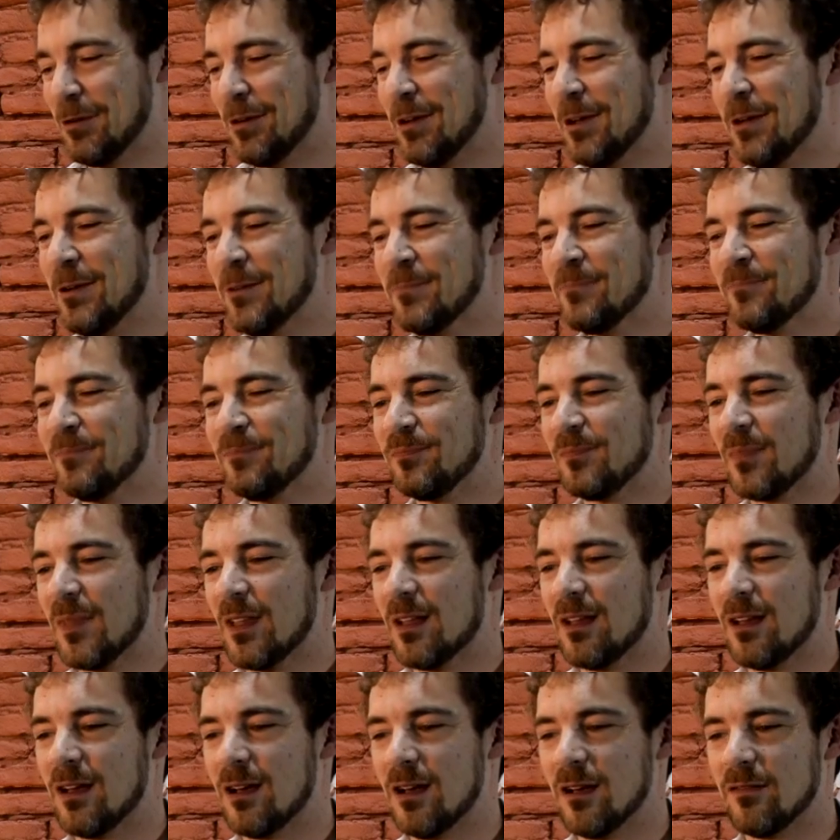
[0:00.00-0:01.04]
so
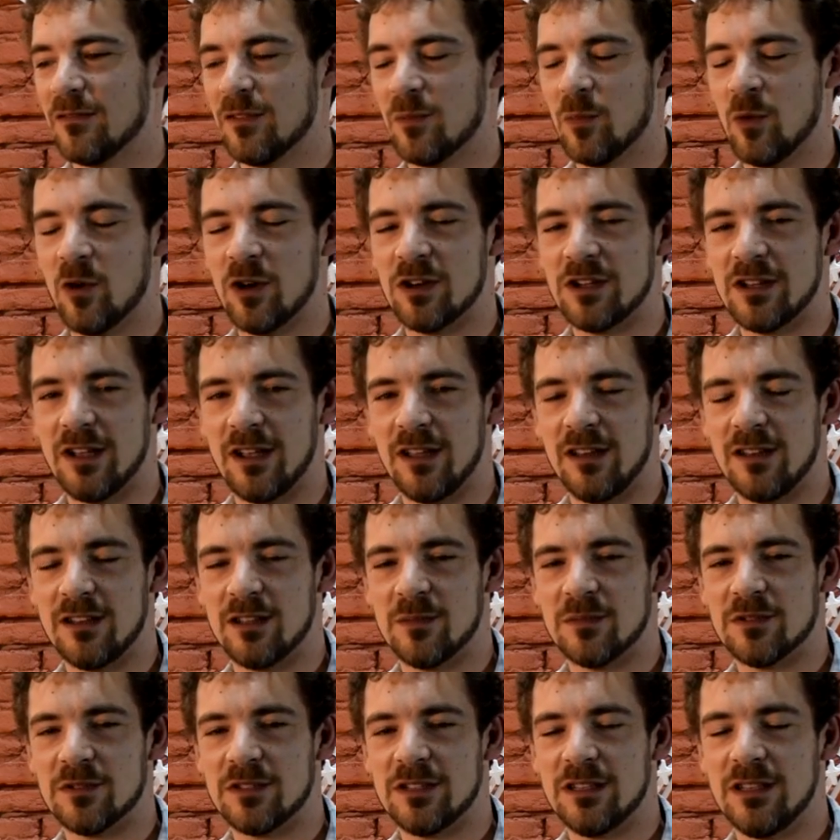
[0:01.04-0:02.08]
uh, for more techie
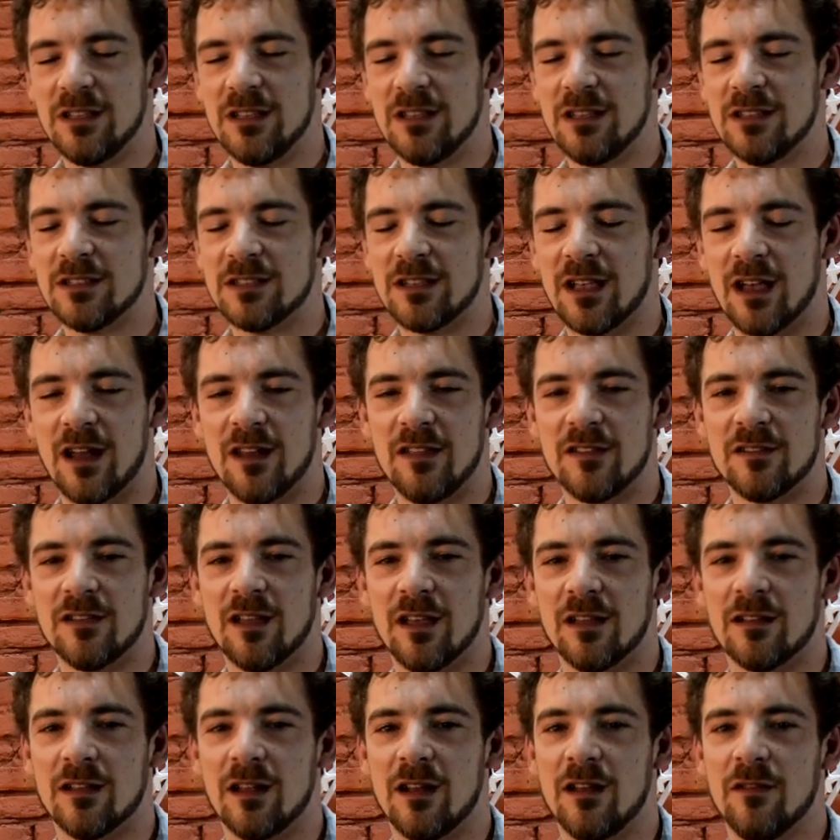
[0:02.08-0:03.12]
tipsy,
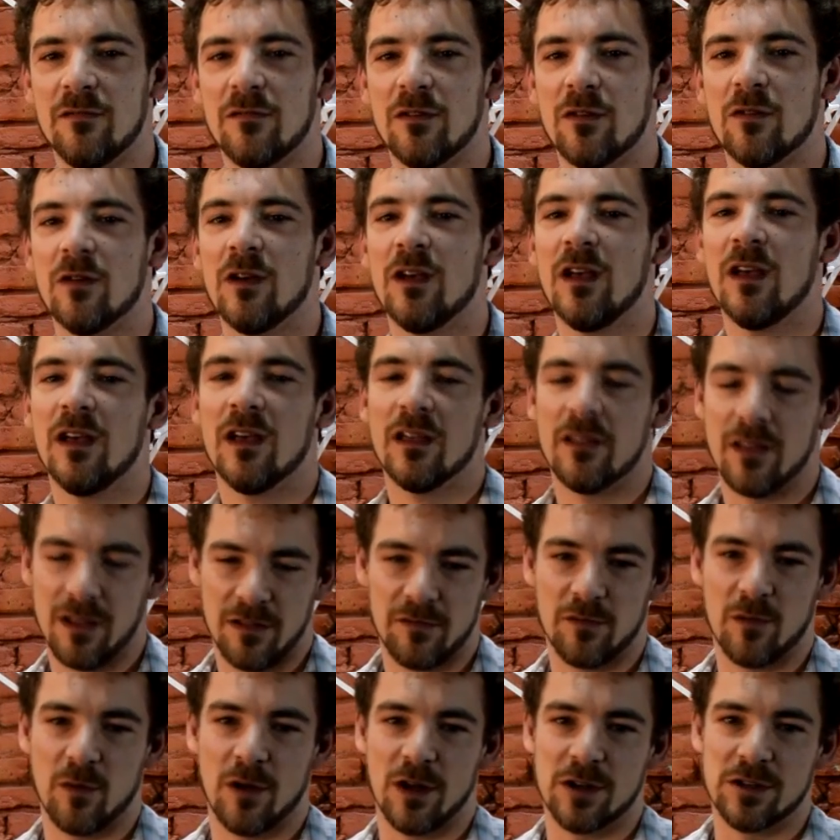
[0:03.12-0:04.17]
Info.
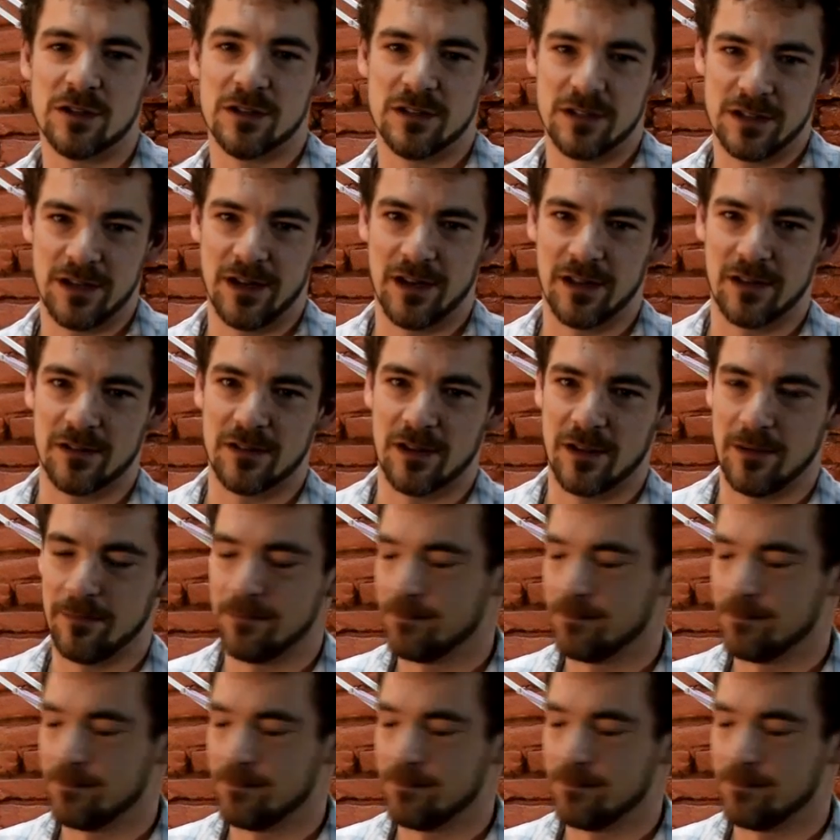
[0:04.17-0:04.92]
Thanks for watching. See you next